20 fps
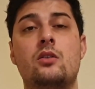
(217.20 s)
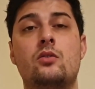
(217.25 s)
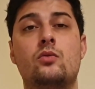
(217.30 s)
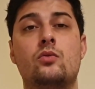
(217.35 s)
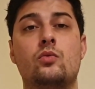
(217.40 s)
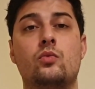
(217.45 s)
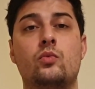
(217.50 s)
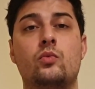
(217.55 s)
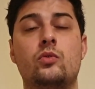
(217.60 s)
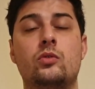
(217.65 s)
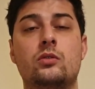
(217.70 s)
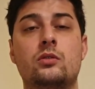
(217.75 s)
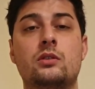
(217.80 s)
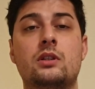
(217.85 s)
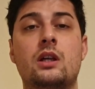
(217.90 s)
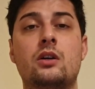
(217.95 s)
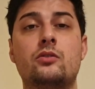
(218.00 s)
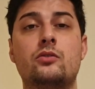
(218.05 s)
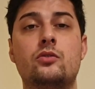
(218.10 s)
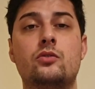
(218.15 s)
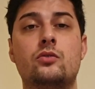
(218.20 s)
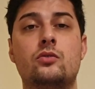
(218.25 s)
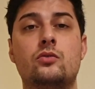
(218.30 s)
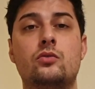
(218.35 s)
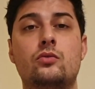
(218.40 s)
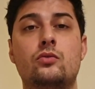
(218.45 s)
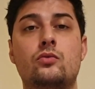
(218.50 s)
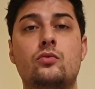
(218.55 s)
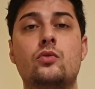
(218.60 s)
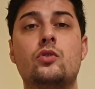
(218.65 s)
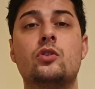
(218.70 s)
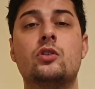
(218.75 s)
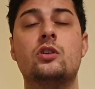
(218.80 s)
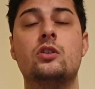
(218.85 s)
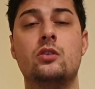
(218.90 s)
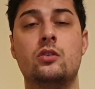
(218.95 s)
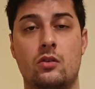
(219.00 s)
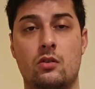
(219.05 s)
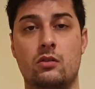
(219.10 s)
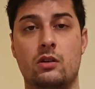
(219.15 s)
will allow you to work
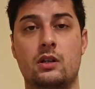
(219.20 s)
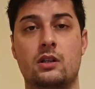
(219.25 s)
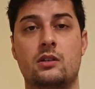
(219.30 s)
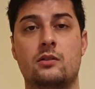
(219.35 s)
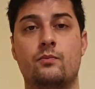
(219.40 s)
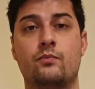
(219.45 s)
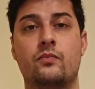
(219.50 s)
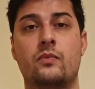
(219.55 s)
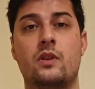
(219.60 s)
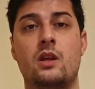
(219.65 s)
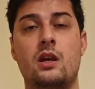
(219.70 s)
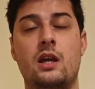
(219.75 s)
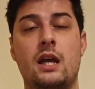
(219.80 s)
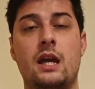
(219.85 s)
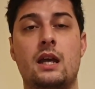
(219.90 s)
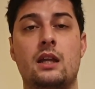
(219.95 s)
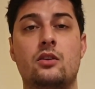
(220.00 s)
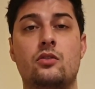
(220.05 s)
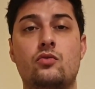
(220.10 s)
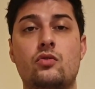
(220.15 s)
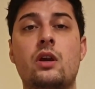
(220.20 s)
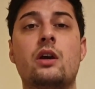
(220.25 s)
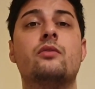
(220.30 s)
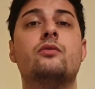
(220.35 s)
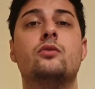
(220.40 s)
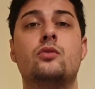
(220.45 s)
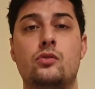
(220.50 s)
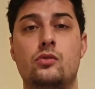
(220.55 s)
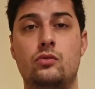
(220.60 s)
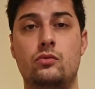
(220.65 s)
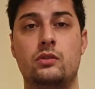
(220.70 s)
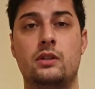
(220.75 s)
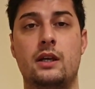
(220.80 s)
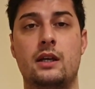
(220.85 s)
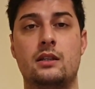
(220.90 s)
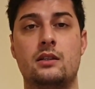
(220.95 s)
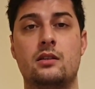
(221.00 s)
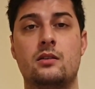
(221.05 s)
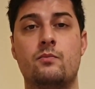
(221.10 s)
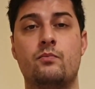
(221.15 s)
longer, and you have to do
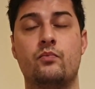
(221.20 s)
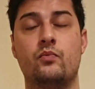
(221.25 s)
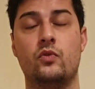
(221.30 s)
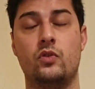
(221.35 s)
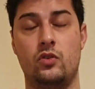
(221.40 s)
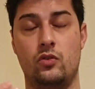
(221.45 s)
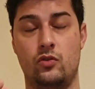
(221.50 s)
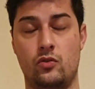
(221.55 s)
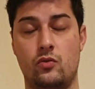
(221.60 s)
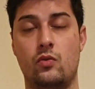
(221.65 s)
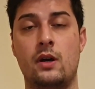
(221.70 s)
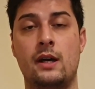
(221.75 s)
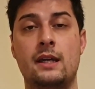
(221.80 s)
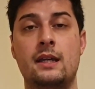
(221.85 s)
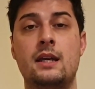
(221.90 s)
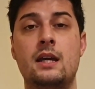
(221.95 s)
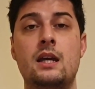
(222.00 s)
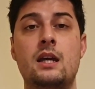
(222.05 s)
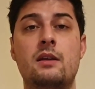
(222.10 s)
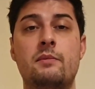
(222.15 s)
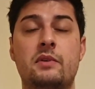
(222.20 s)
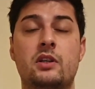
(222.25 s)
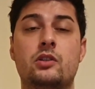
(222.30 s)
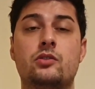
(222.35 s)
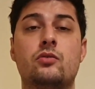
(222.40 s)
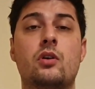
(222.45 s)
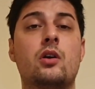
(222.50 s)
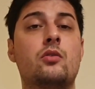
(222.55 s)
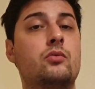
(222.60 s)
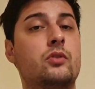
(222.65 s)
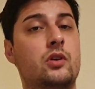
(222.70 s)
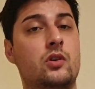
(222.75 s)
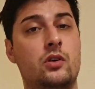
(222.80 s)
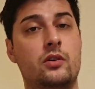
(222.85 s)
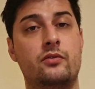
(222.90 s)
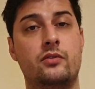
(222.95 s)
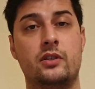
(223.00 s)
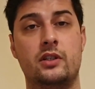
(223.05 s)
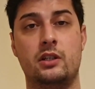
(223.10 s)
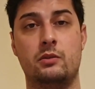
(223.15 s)
that. You know why? Because you are
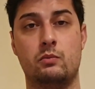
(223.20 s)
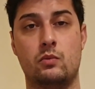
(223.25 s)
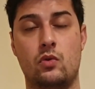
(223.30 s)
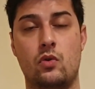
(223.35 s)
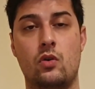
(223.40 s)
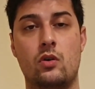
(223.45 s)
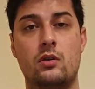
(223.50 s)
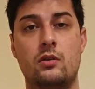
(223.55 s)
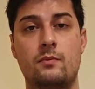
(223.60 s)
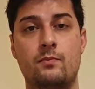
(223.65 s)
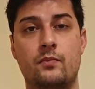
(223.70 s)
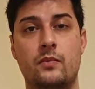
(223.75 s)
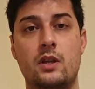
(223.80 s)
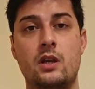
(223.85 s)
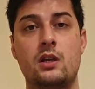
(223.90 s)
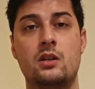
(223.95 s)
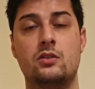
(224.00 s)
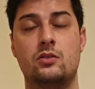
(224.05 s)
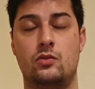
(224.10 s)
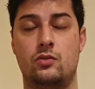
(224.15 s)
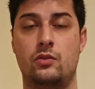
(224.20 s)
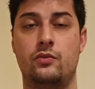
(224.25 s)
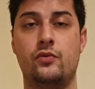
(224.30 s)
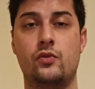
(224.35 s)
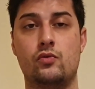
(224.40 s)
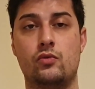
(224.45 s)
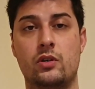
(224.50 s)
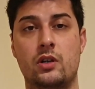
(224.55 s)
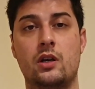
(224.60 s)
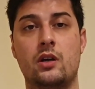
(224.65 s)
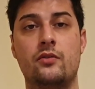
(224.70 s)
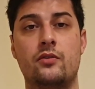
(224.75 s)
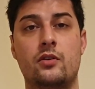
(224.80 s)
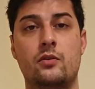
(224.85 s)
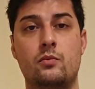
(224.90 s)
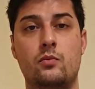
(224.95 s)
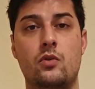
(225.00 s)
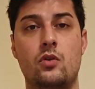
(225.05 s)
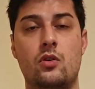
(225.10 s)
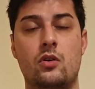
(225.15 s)
recovering more. So if you recover
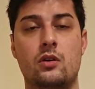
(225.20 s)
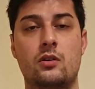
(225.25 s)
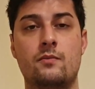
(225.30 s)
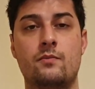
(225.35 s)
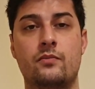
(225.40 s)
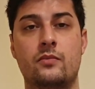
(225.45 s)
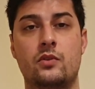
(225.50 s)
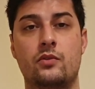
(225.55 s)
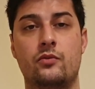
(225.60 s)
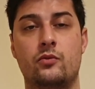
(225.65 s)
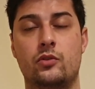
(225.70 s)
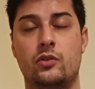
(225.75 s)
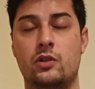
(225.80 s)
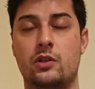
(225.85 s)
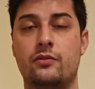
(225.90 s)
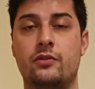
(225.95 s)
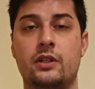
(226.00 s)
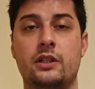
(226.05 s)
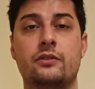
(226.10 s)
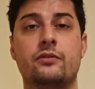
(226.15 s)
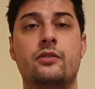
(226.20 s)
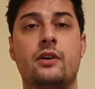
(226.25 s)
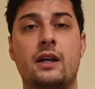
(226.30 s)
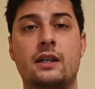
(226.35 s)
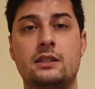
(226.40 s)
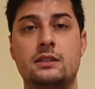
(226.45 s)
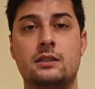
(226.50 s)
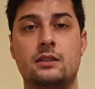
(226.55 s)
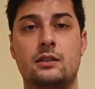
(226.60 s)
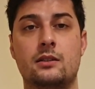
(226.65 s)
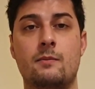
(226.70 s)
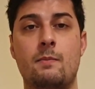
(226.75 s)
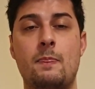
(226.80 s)
more, recovering faster,